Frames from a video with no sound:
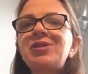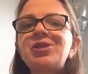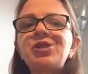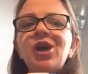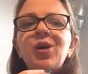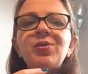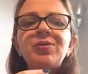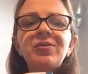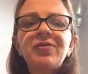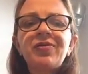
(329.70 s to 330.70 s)
don't
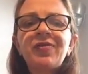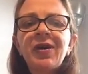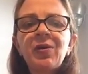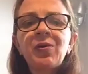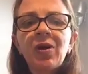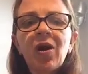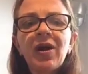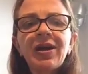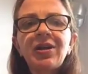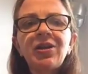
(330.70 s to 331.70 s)
feel
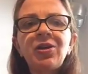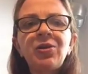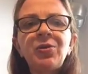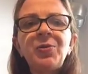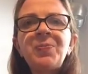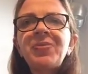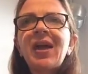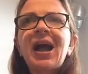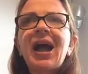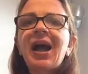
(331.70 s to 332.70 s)
like you
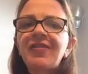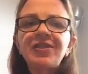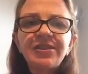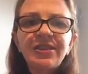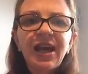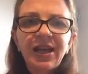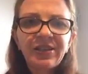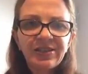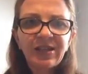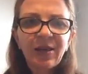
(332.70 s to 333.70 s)
have to stay in
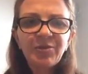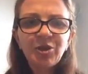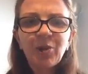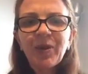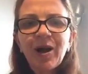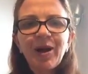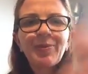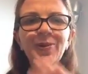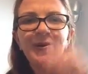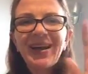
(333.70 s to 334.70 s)
the same job. Hi
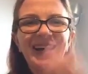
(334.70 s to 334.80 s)
Paula.